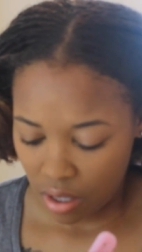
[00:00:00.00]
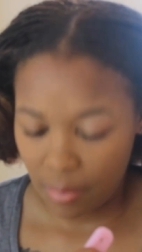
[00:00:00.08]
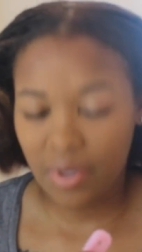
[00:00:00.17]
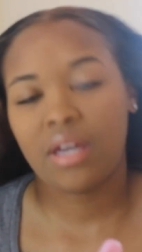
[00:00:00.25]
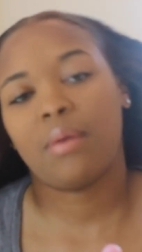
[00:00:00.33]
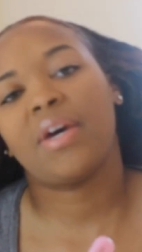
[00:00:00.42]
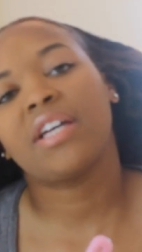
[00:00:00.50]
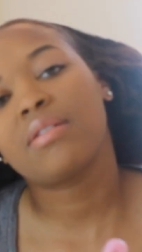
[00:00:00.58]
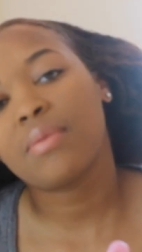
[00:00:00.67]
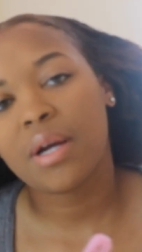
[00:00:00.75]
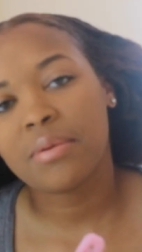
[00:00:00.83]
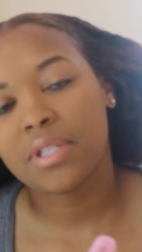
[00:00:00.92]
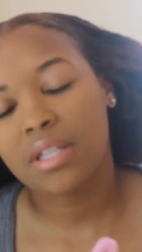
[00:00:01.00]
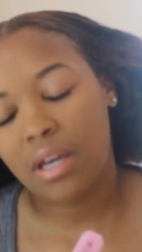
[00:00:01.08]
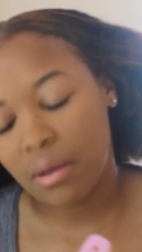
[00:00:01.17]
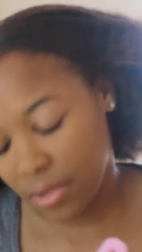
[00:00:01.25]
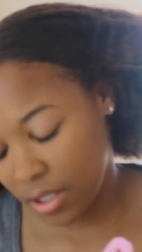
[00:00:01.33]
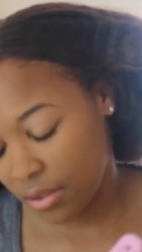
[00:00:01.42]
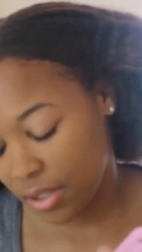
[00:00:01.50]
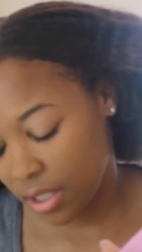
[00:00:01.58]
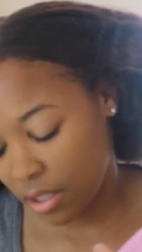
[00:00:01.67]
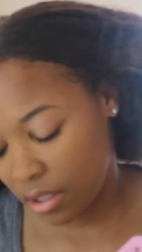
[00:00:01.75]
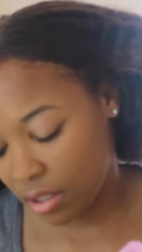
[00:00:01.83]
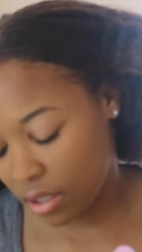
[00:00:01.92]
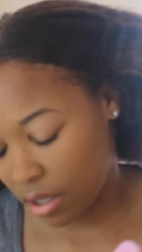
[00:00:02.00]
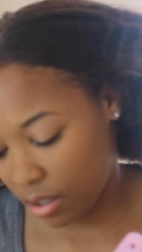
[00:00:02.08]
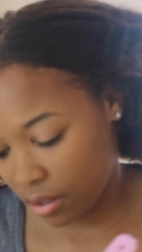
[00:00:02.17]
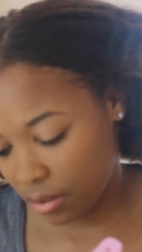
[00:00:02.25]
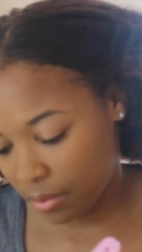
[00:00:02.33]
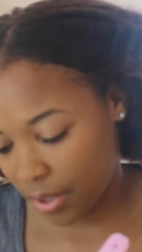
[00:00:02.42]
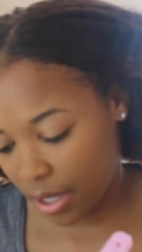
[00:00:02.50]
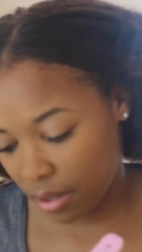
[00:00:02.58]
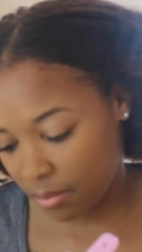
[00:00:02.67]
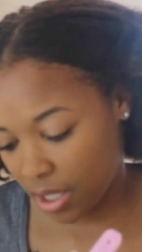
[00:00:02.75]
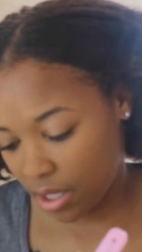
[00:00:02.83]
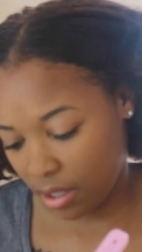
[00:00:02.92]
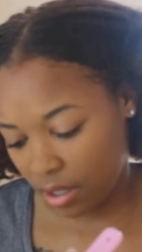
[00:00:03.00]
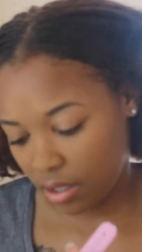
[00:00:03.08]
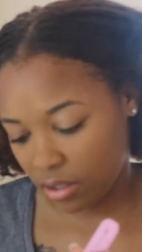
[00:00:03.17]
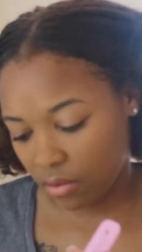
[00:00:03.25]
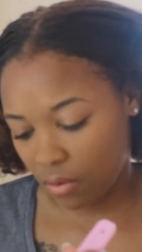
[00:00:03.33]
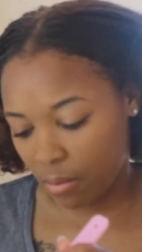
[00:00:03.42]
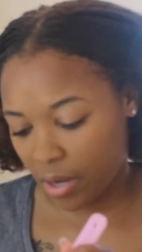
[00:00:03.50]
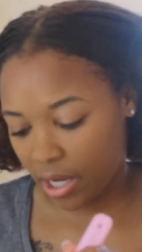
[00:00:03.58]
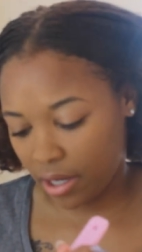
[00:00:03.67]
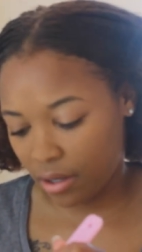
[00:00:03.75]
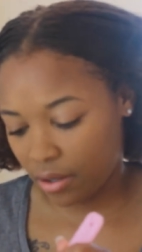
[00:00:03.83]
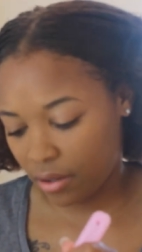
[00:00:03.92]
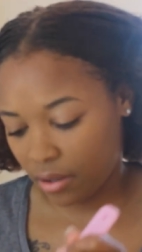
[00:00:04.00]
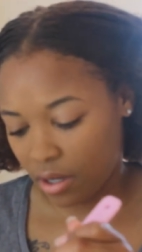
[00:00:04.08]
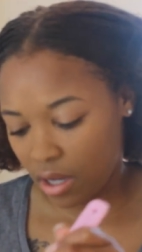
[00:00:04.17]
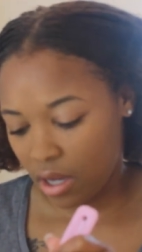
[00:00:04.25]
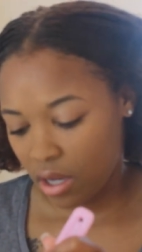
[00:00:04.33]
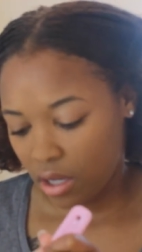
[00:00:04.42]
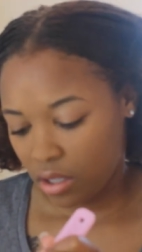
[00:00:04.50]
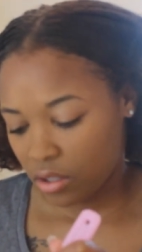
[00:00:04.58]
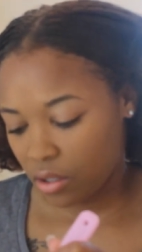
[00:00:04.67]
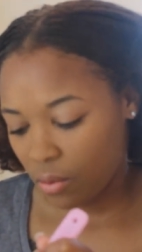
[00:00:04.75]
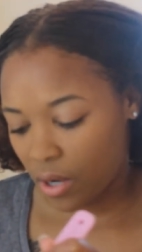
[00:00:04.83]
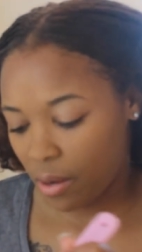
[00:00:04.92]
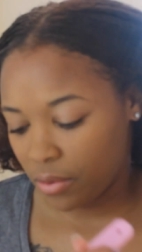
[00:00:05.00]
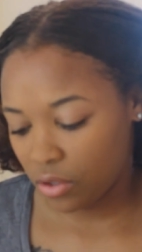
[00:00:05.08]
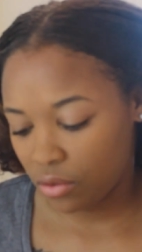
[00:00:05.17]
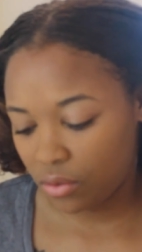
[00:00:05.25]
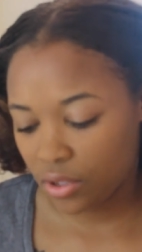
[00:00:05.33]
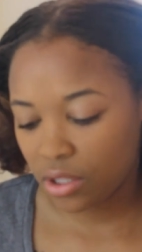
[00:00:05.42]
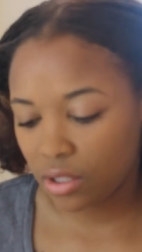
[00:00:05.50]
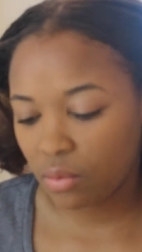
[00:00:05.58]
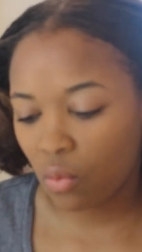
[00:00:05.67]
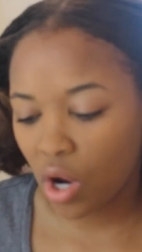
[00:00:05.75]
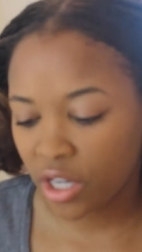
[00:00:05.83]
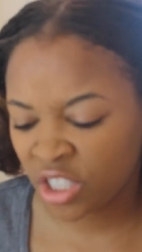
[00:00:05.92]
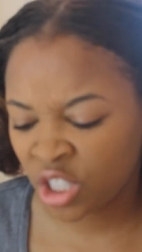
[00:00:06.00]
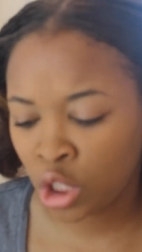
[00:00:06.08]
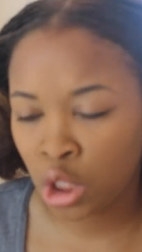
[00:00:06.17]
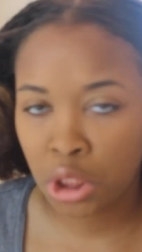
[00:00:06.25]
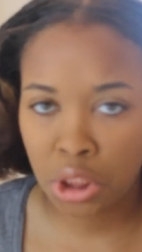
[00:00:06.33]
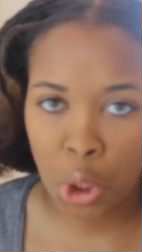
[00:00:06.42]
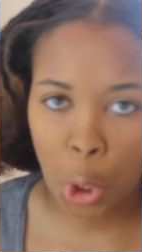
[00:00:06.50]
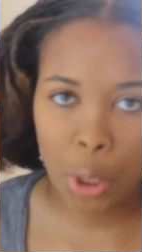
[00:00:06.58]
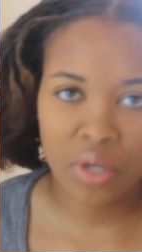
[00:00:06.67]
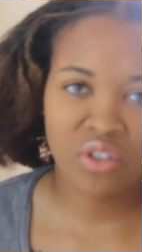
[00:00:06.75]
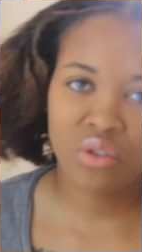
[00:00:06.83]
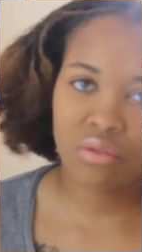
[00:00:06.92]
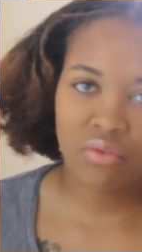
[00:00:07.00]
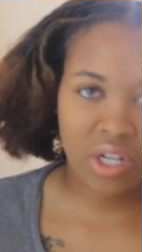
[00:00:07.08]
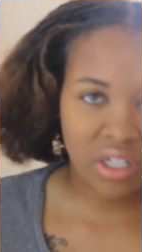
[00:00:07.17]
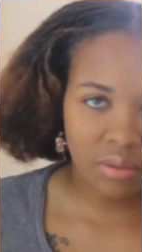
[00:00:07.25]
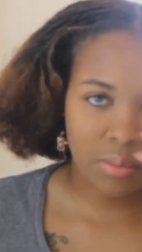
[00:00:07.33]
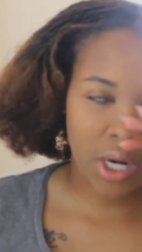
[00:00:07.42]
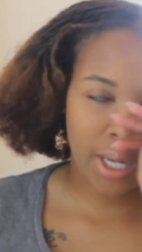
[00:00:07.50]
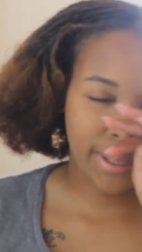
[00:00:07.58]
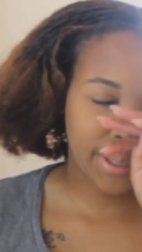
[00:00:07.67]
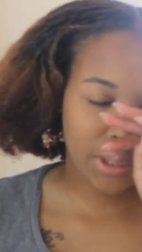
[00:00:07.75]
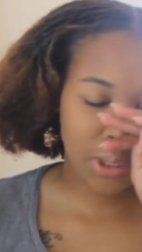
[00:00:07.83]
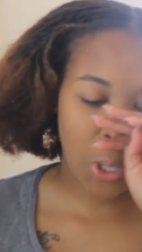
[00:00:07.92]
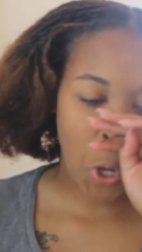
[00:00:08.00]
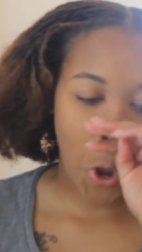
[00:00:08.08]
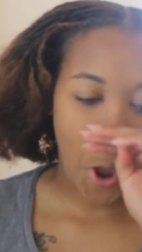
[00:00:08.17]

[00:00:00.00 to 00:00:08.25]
But yeah, back to what I was saying. I was using um, hair mayonnaise on my hair. So what I would do is just wash conditioner, use regular products,